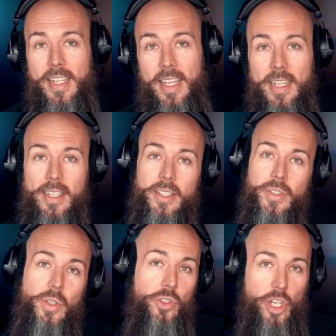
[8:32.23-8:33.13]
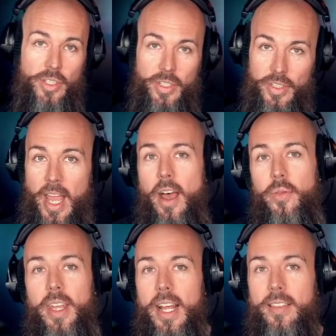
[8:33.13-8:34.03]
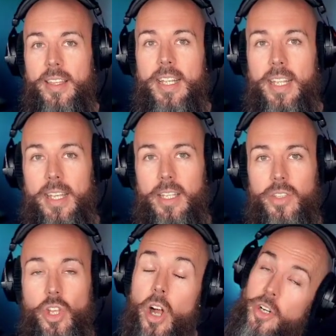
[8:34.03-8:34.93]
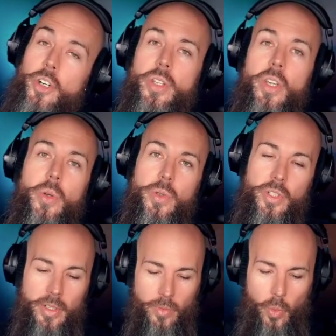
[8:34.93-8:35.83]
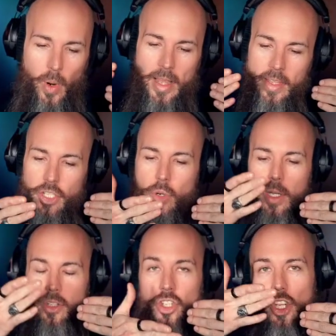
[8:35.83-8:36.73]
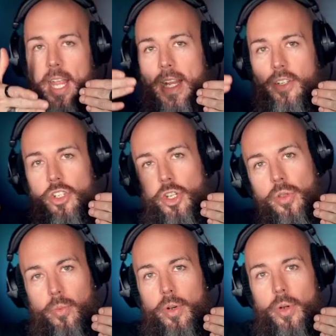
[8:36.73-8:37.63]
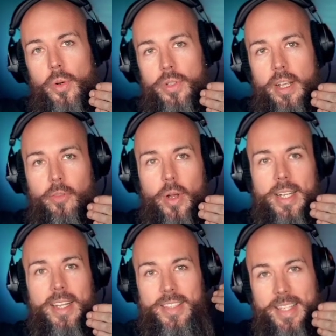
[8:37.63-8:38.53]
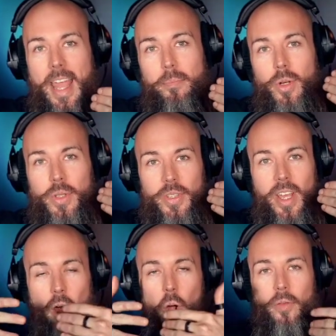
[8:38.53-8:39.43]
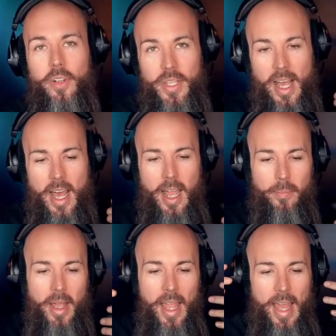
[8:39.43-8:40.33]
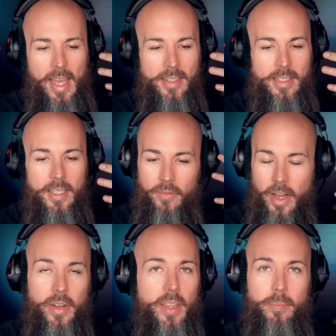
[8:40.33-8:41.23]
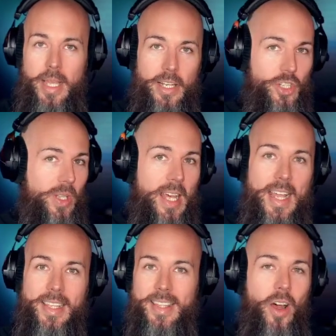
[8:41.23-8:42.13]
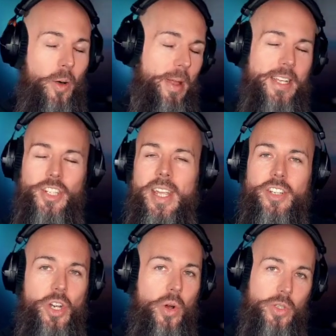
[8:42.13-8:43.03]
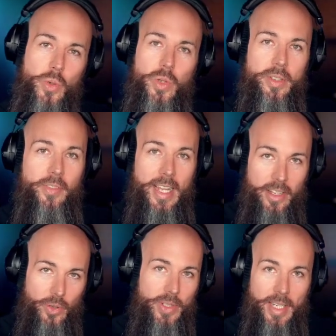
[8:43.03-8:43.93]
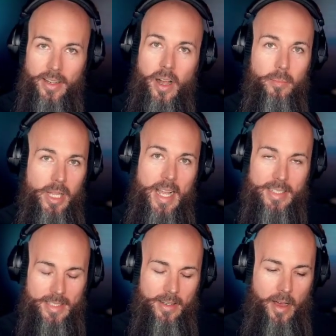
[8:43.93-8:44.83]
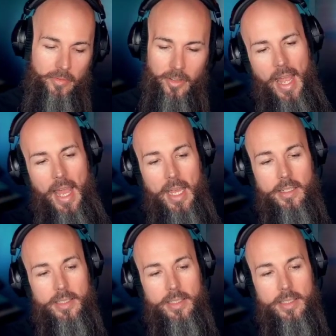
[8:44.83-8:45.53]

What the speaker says: it is just a sound that I think is underused, the way that you can change through different samples over time and vary the pitch, length, arpeggiation, all sorts of interesting, complex stuff. And